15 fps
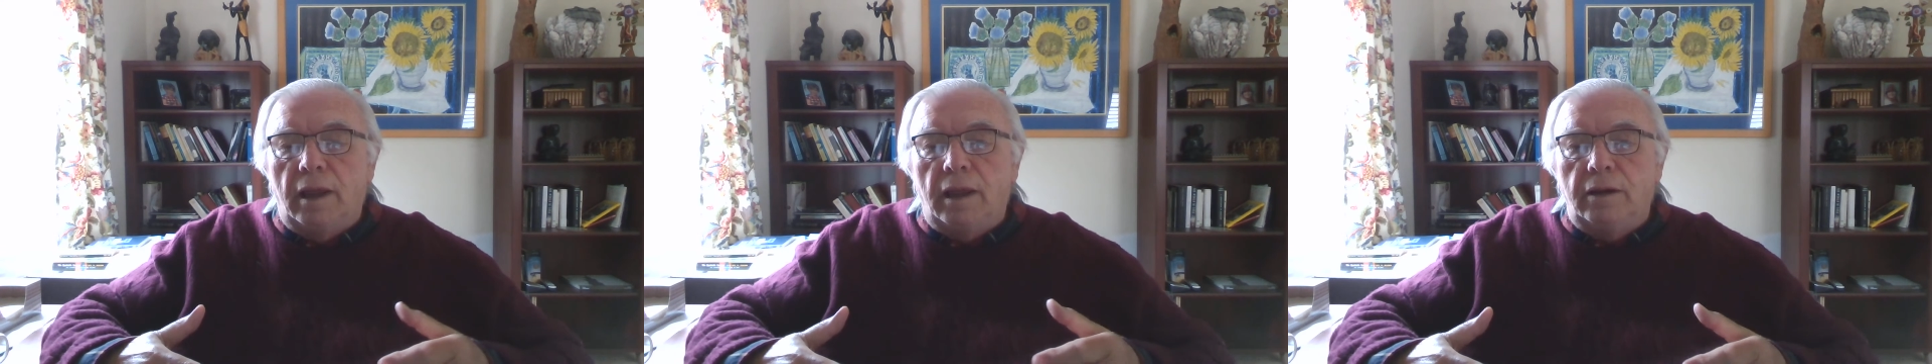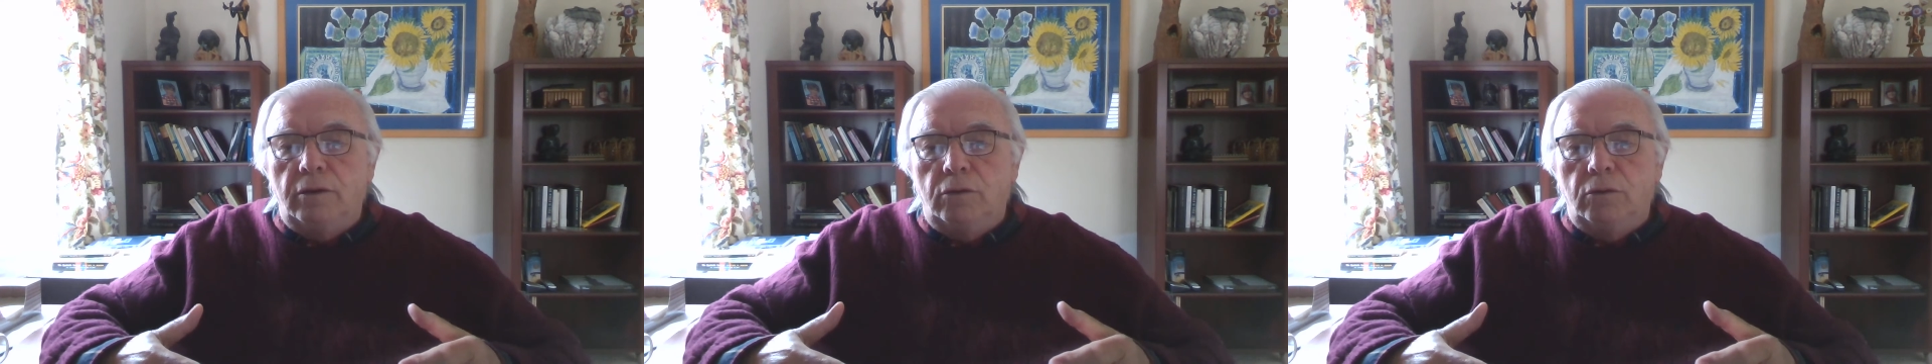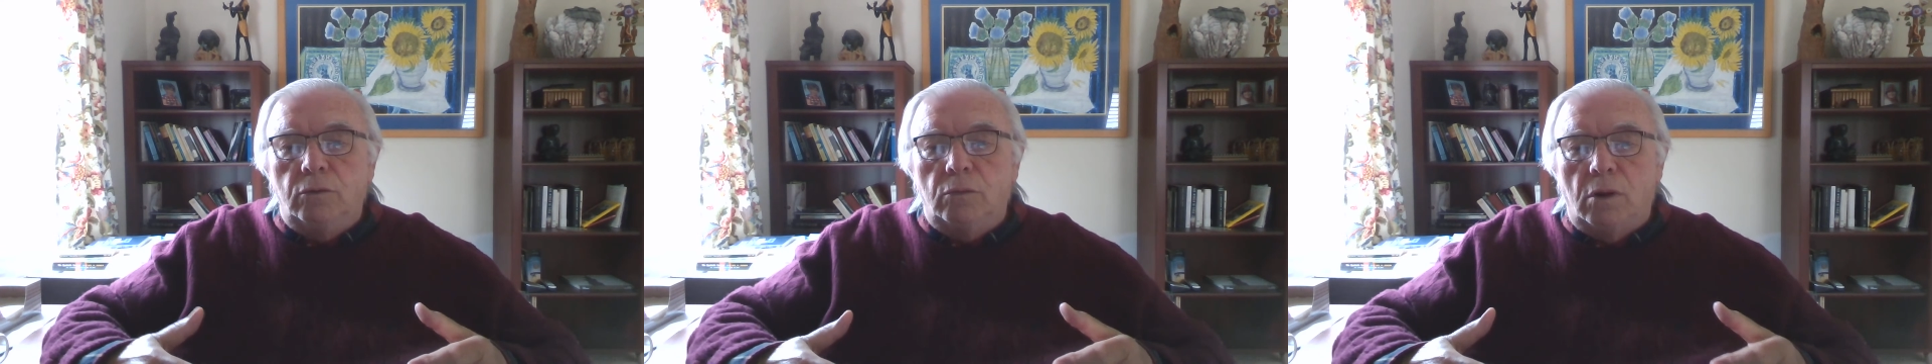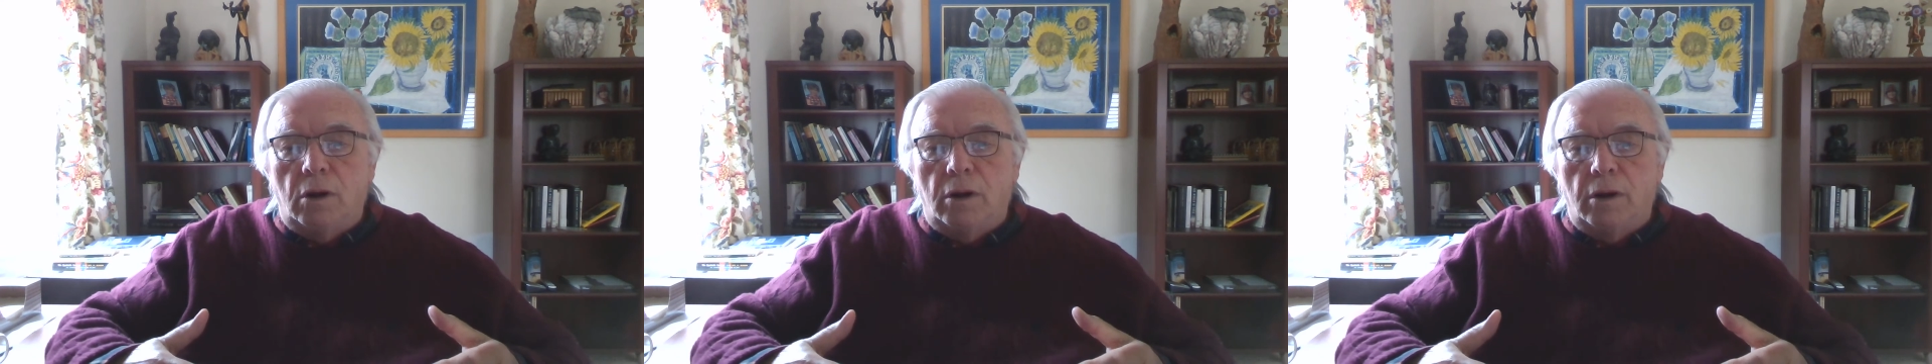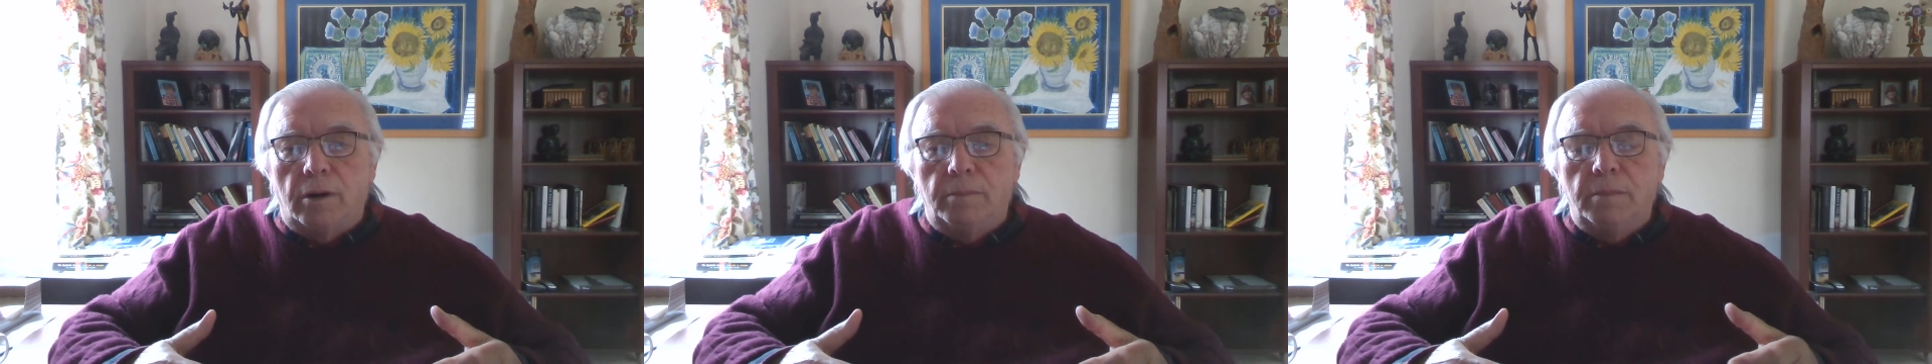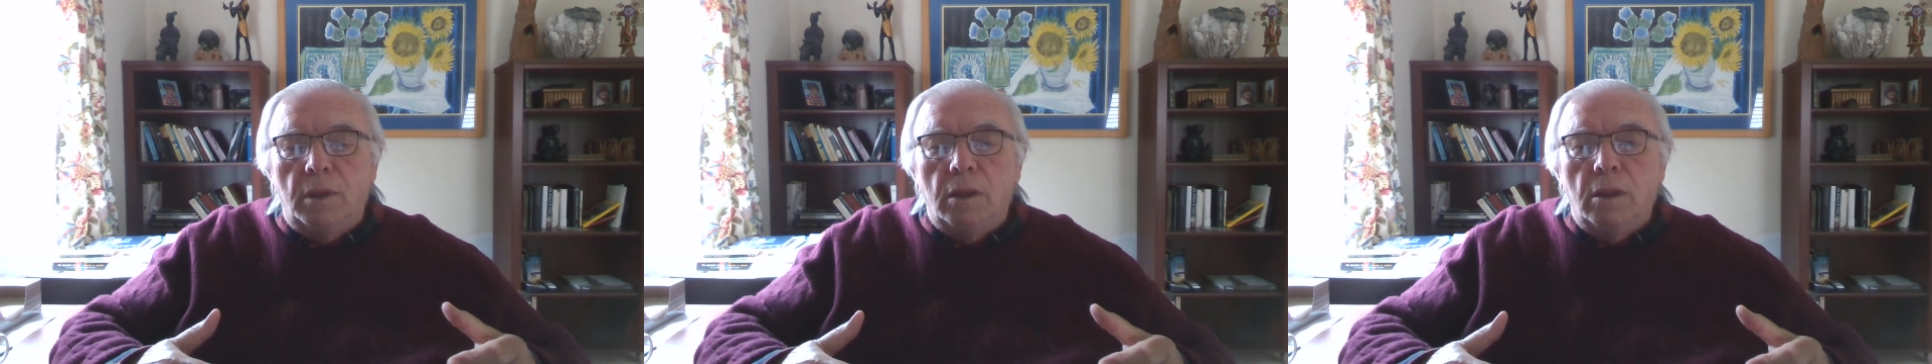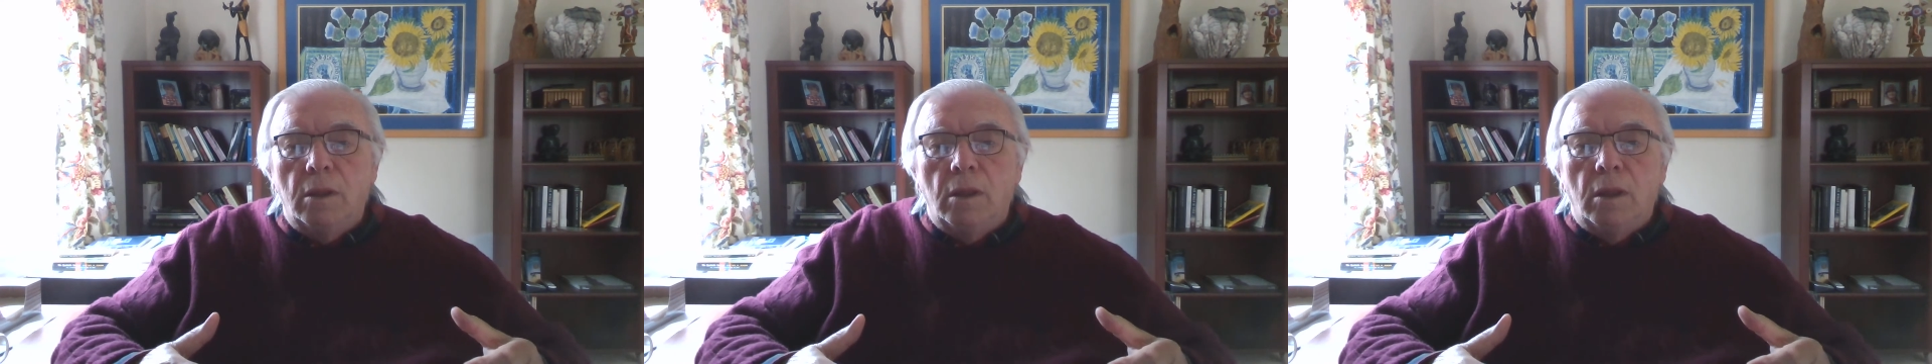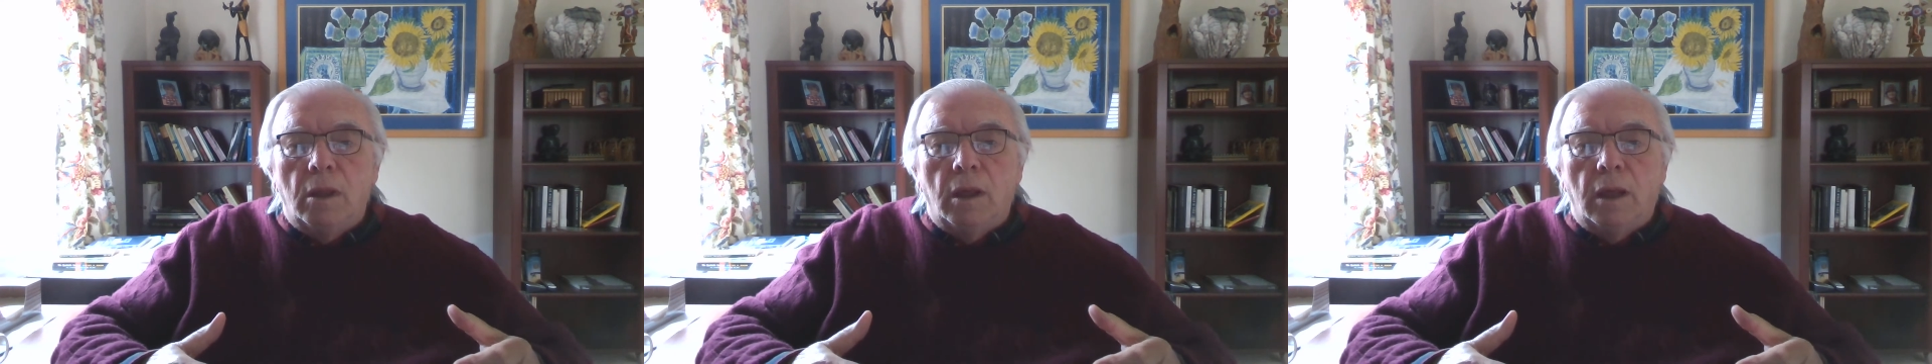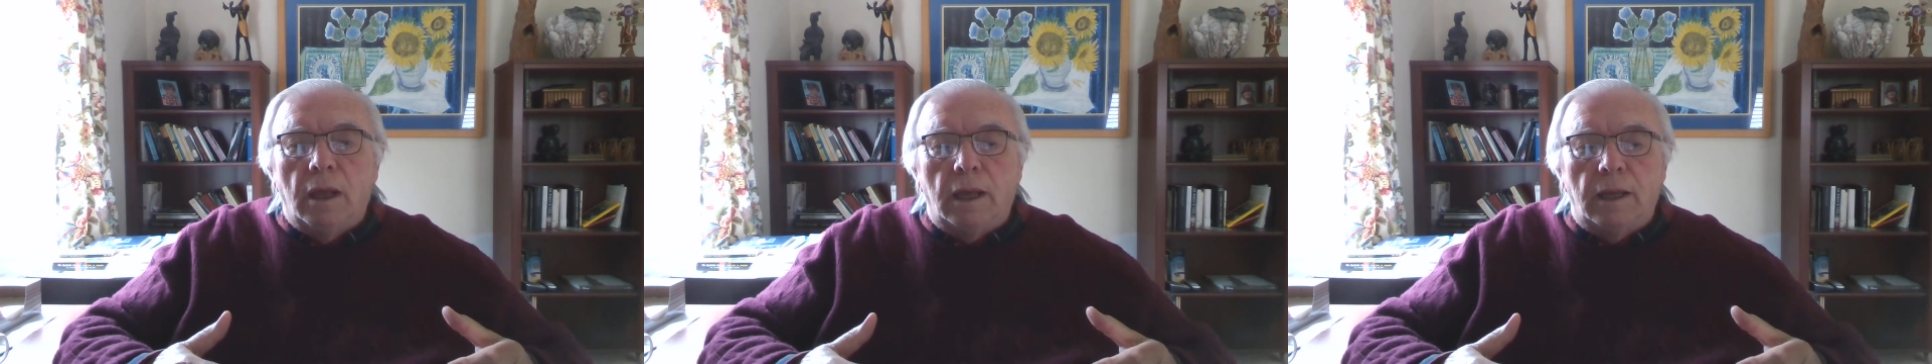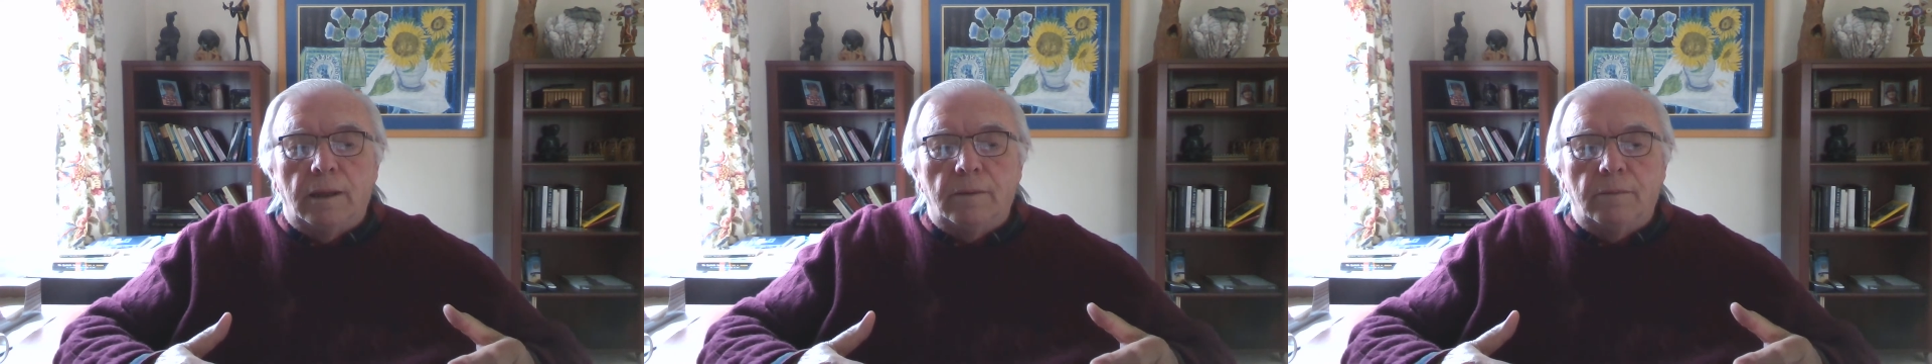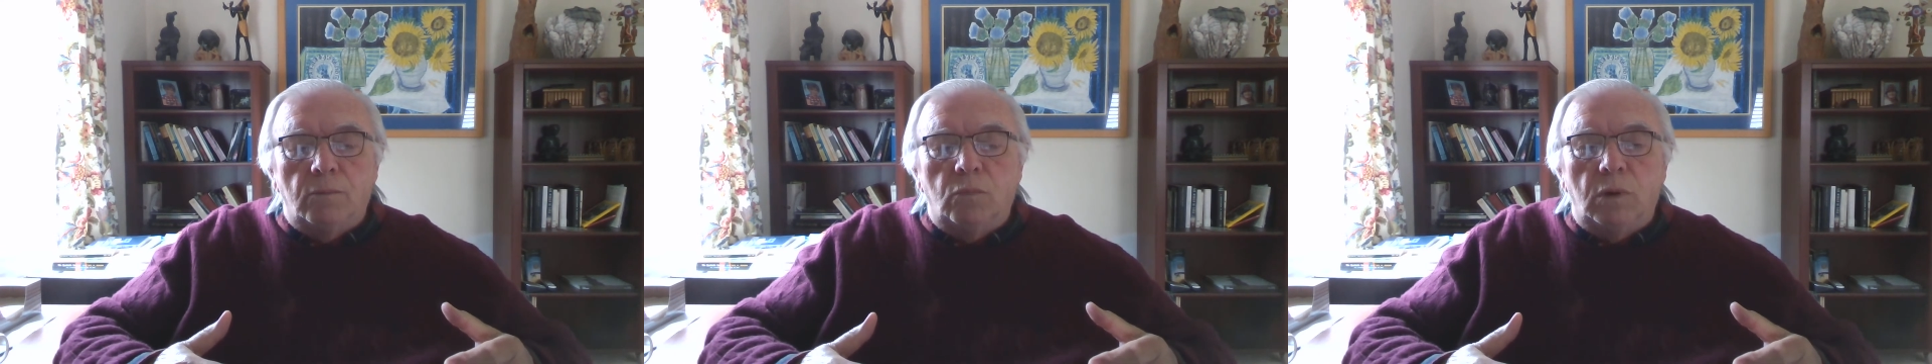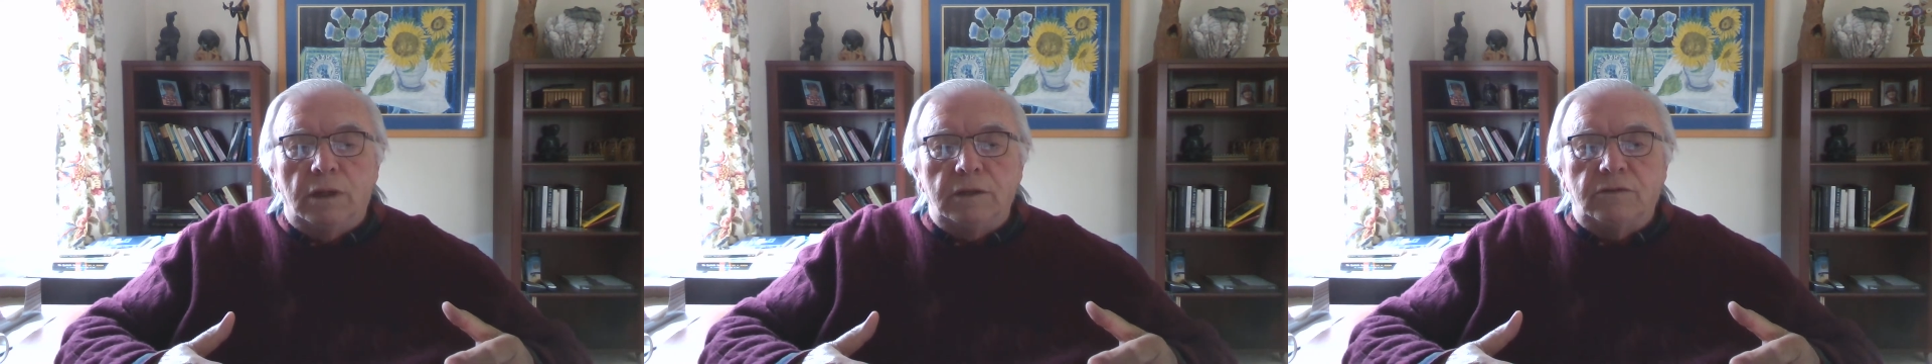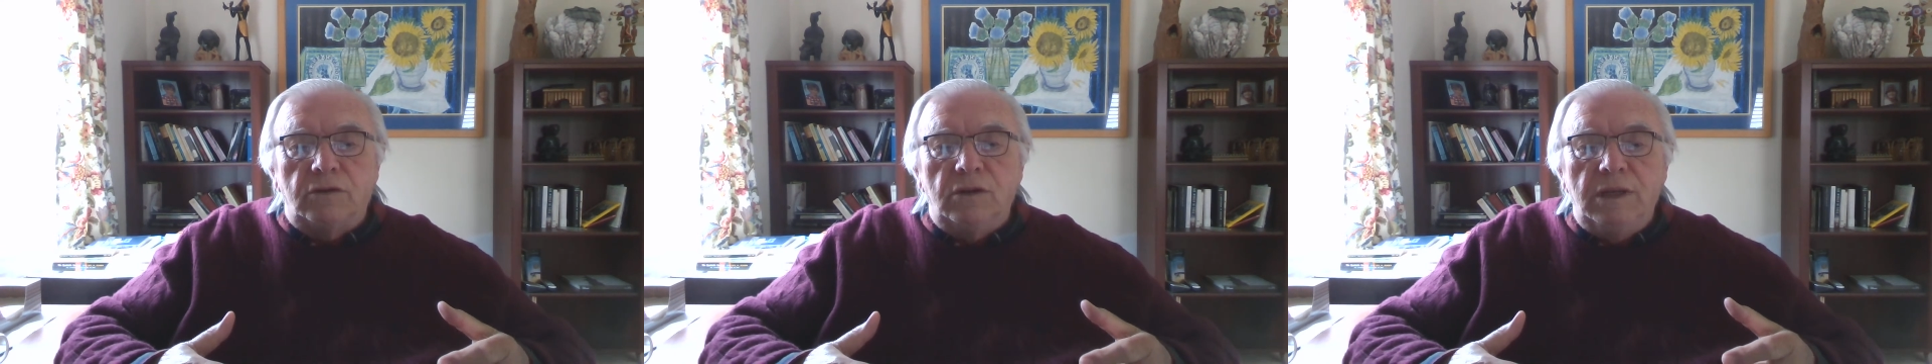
and do harm. What's